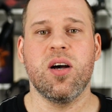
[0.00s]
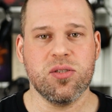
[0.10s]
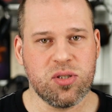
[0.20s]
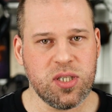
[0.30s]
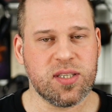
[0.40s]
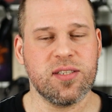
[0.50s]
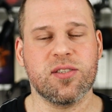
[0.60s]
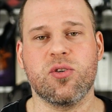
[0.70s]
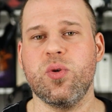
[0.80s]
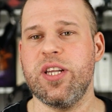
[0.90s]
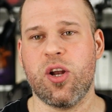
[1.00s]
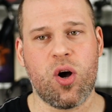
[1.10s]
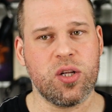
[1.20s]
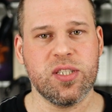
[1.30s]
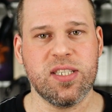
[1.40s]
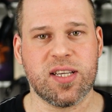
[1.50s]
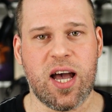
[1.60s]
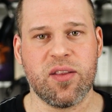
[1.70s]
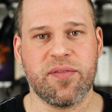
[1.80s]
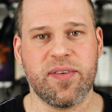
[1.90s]
a decent screen and all these
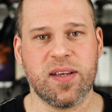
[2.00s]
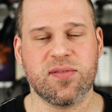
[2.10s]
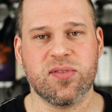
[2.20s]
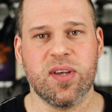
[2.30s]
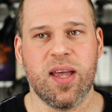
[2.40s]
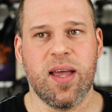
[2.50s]
kind of things,